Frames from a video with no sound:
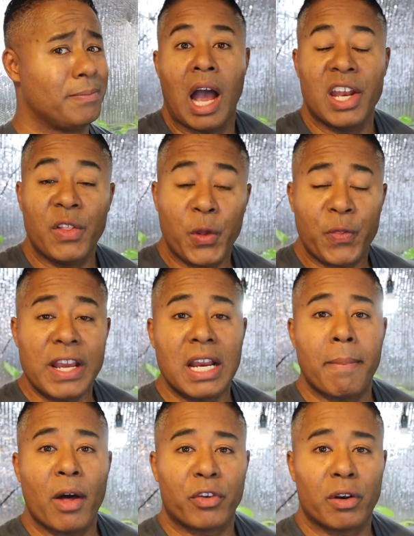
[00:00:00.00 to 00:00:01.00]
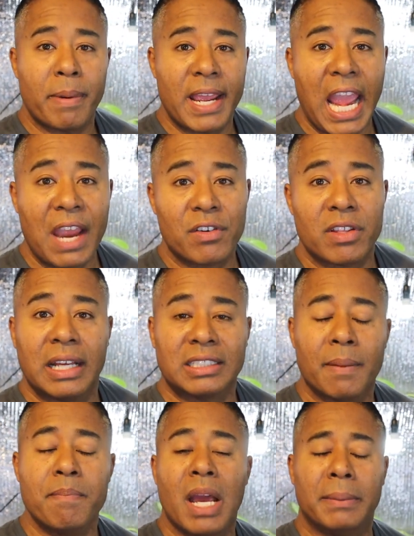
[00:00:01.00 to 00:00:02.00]
Another thing about their behavior that
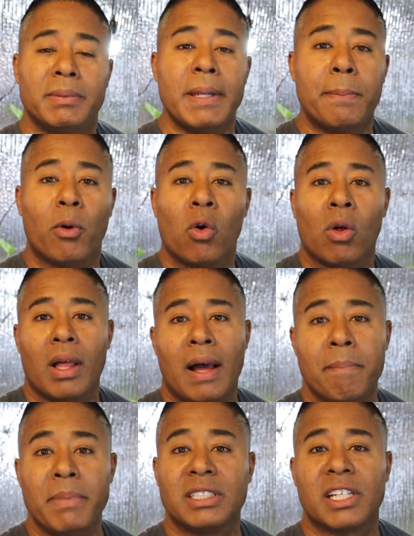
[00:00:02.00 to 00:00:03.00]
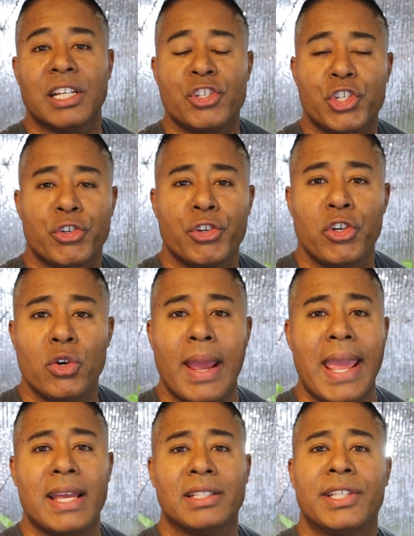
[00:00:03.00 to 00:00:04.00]
sometimes people
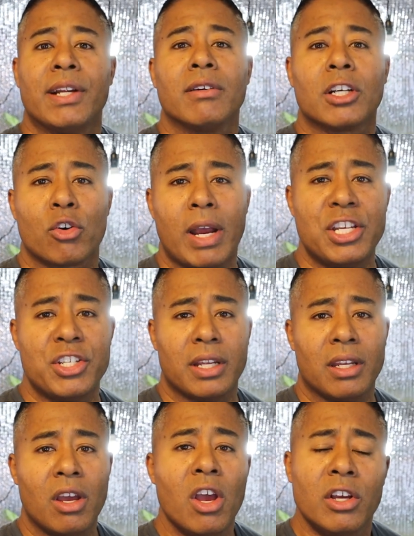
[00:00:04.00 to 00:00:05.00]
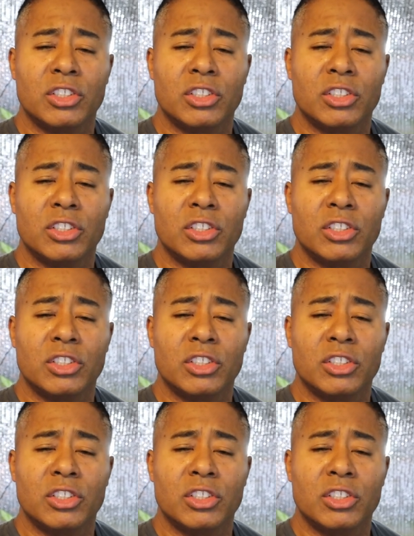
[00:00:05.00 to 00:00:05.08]
misconstrue is their aggression.